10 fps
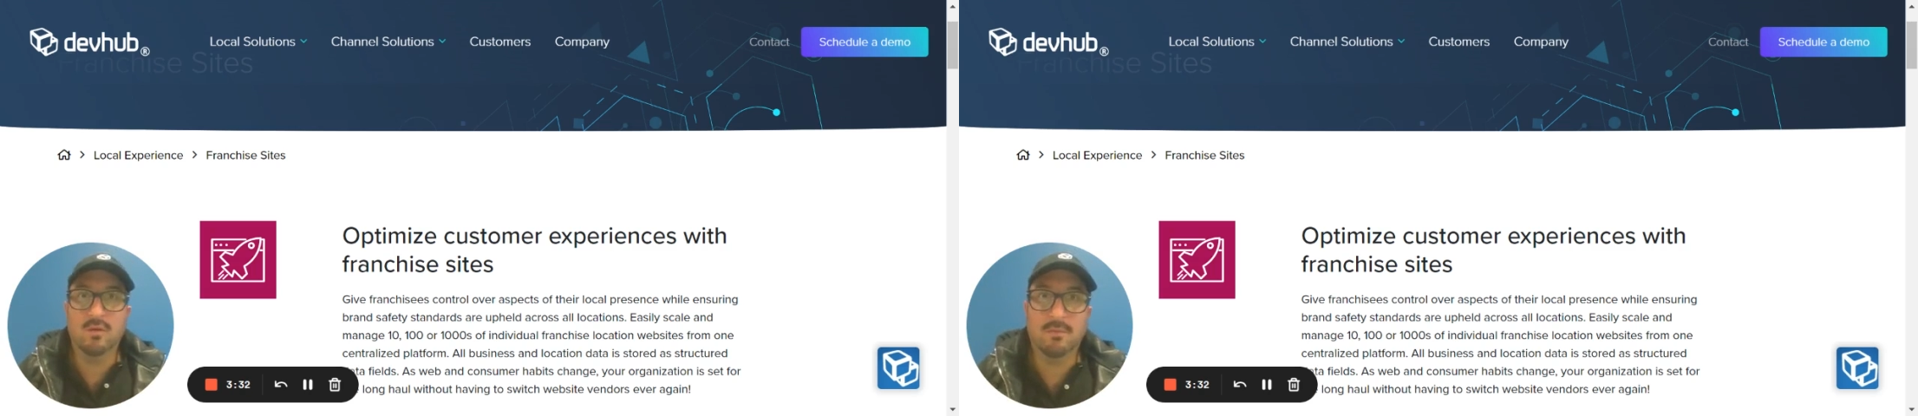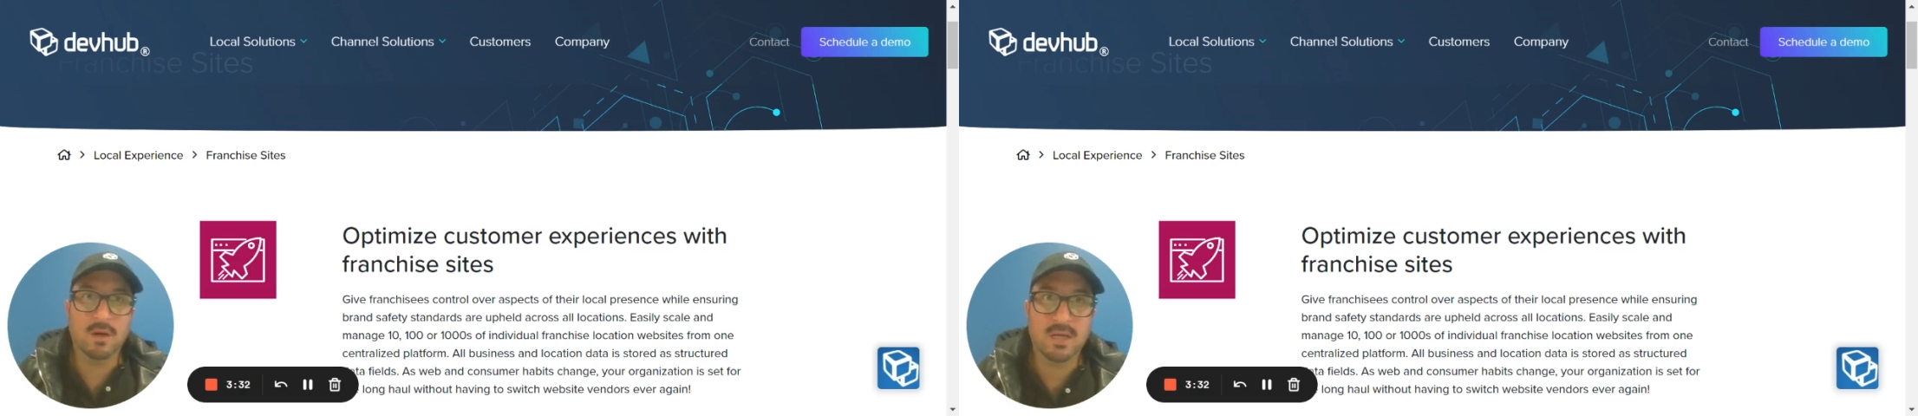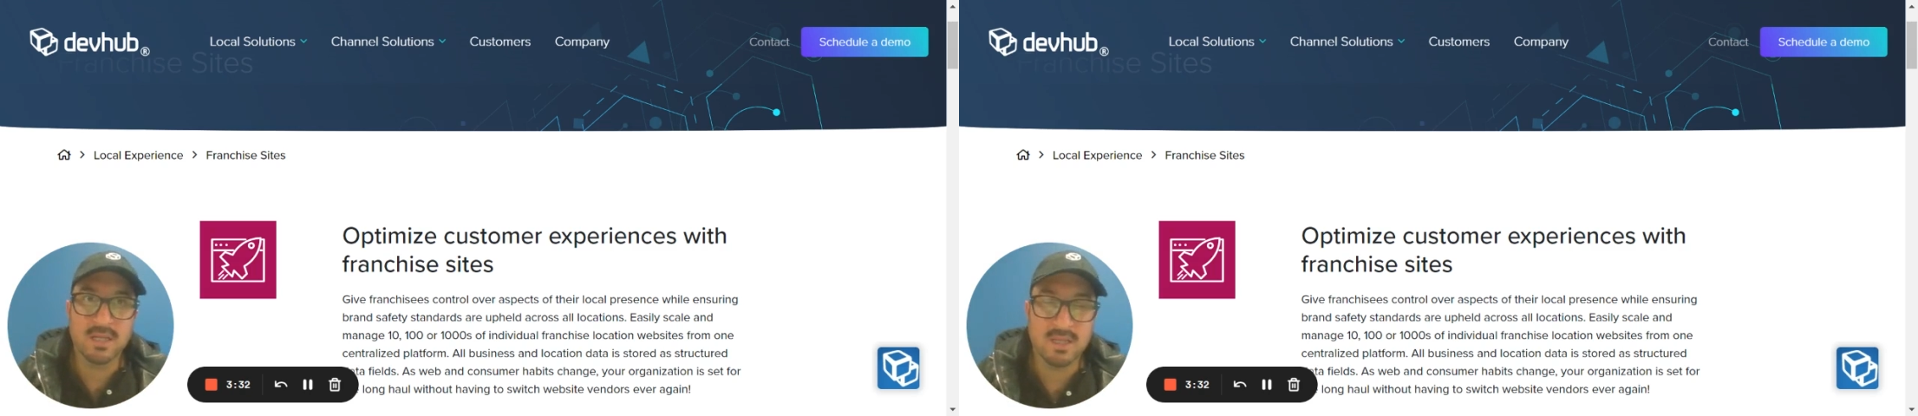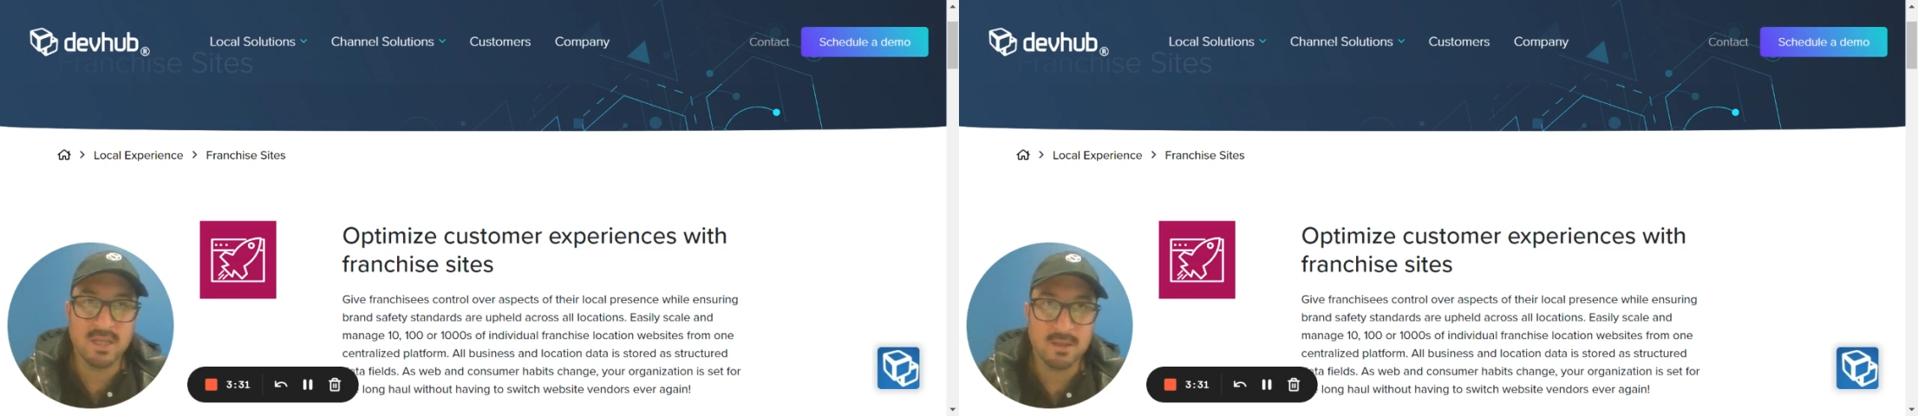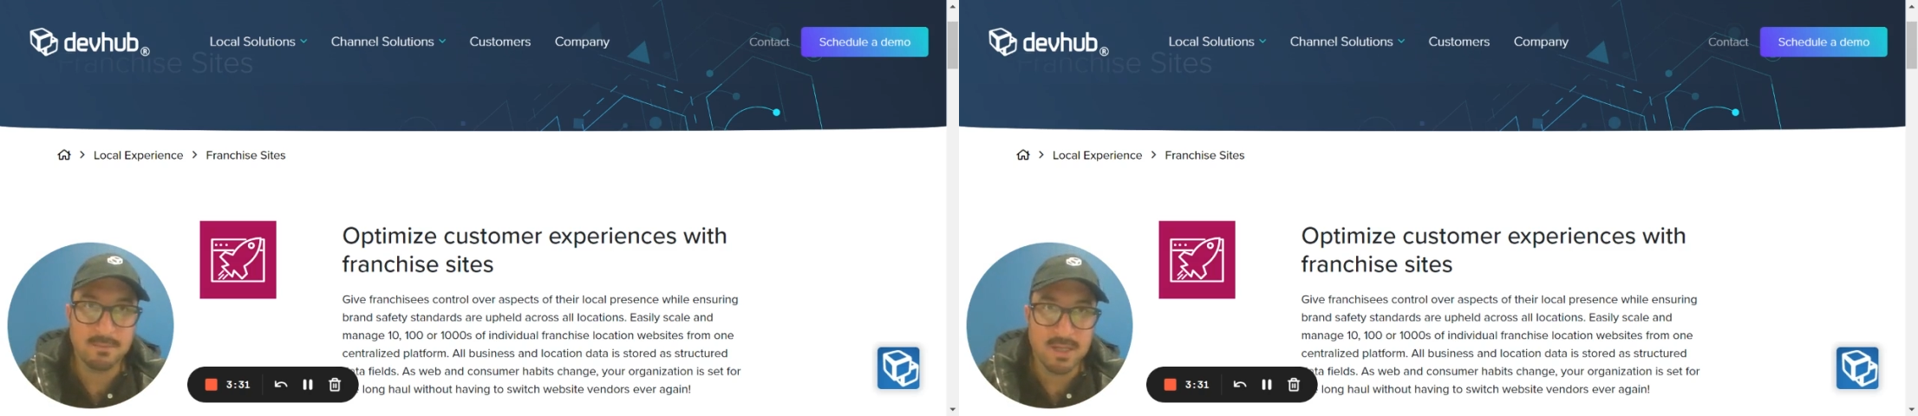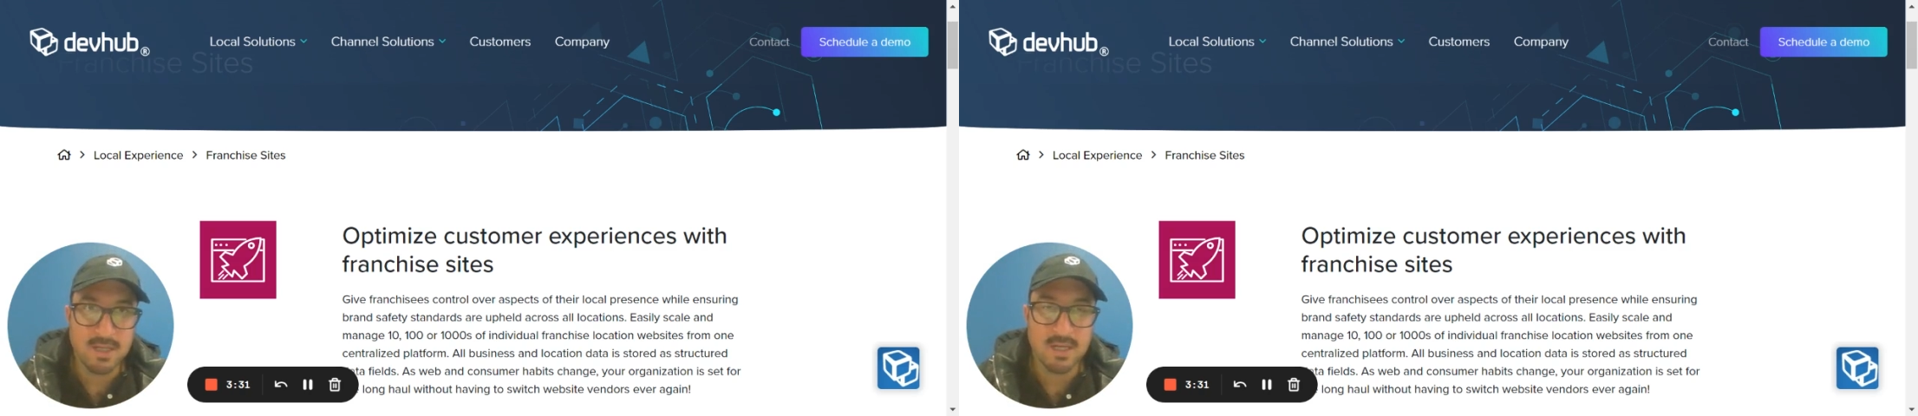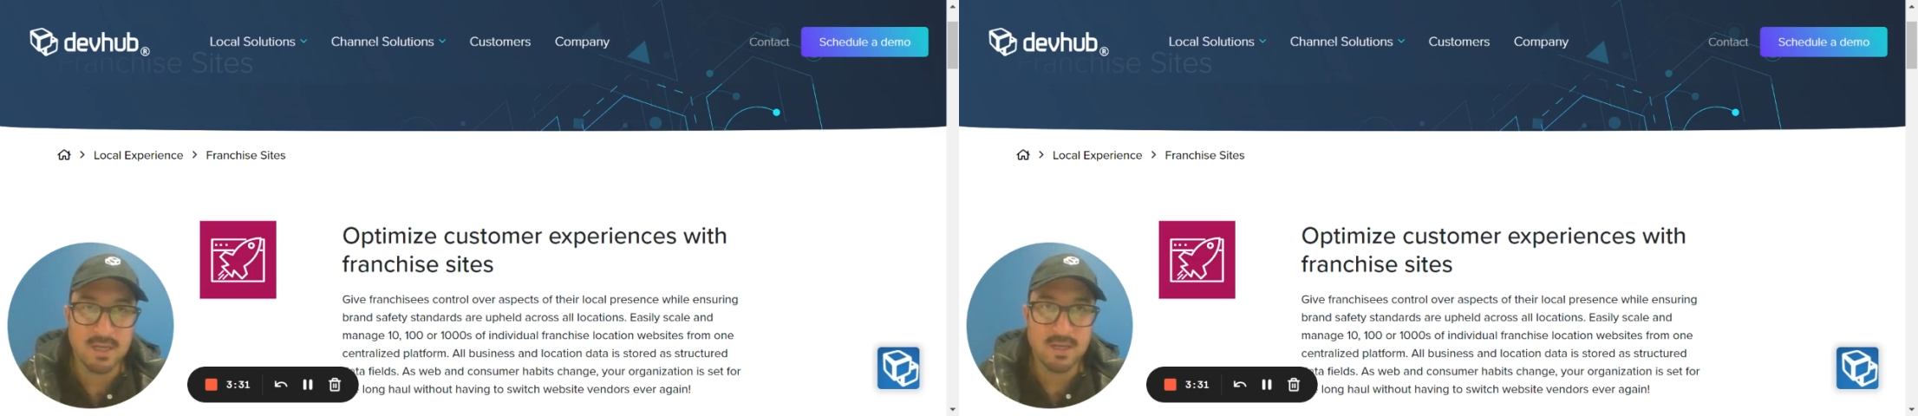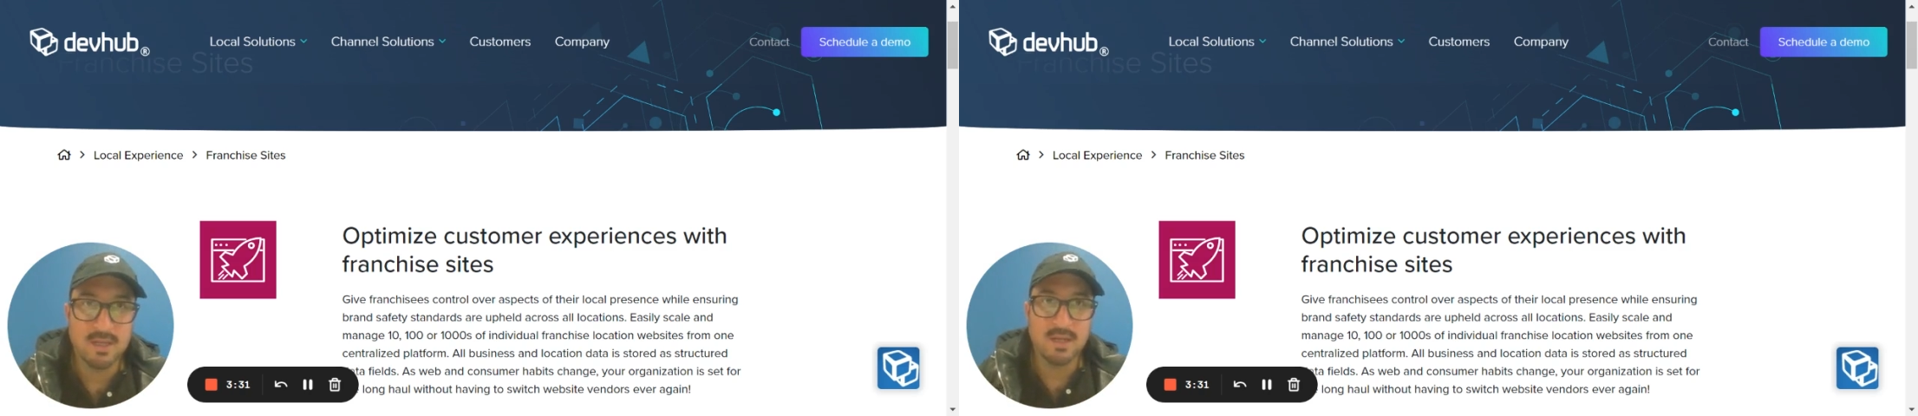market that they compete in